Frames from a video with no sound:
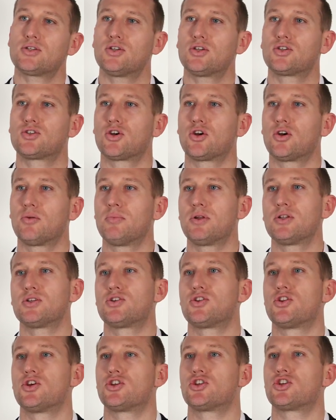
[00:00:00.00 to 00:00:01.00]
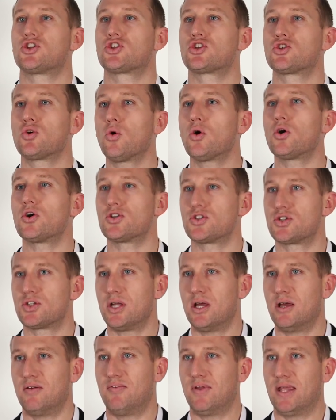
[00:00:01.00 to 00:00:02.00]
determines the source
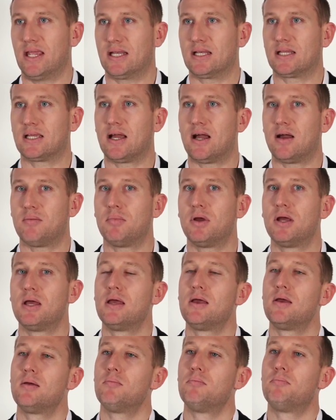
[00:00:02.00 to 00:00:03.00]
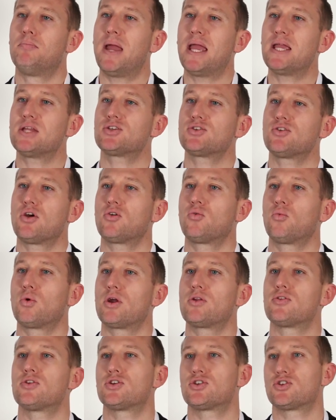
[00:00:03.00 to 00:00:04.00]
of income based on
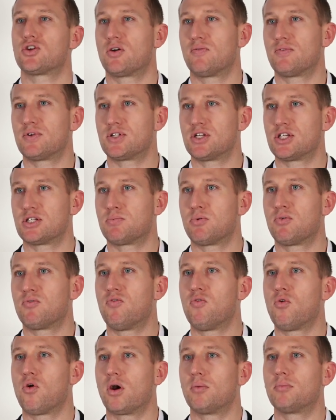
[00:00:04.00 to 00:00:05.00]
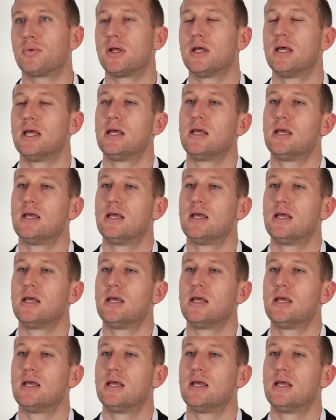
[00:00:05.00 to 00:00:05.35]
where the service is performed.